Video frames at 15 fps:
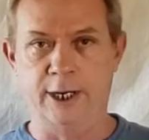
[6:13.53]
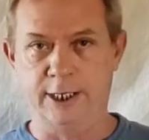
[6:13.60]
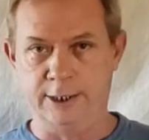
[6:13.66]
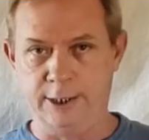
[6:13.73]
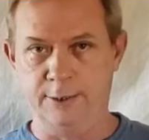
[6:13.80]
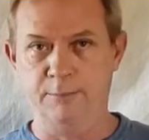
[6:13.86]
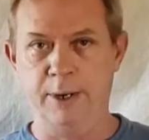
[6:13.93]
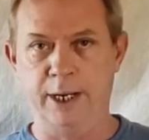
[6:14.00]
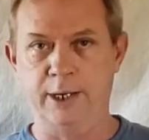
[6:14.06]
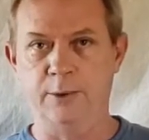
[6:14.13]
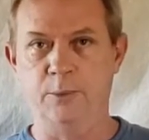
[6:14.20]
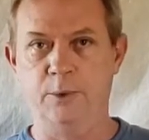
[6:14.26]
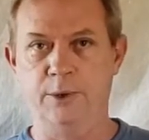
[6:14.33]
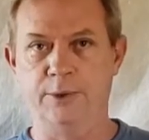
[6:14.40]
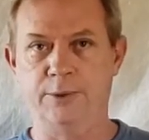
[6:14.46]
I did make it
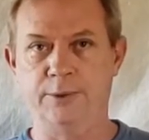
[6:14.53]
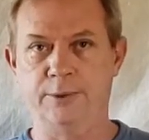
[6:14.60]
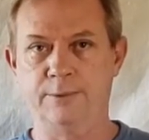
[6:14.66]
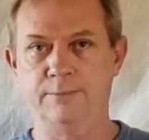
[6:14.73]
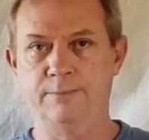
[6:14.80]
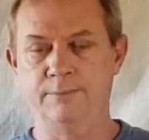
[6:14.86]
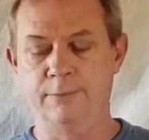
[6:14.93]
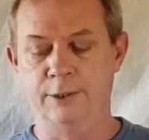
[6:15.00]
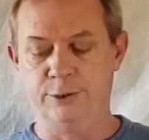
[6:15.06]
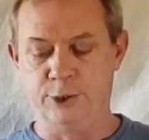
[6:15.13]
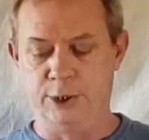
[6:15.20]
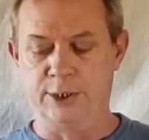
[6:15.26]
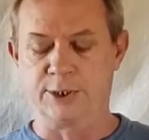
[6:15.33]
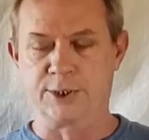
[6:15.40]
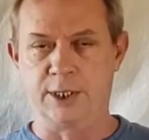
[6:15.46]
with a
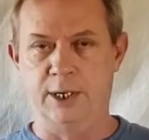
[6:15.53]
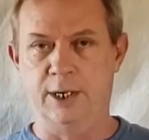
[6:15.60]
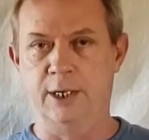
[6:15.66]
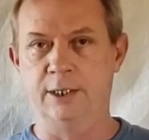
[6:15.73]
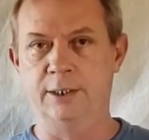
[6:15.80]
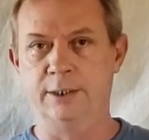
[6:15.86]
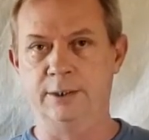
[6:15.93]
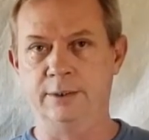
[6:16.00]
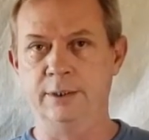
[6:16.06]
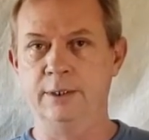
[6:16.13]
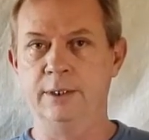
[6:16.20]
jigsaw and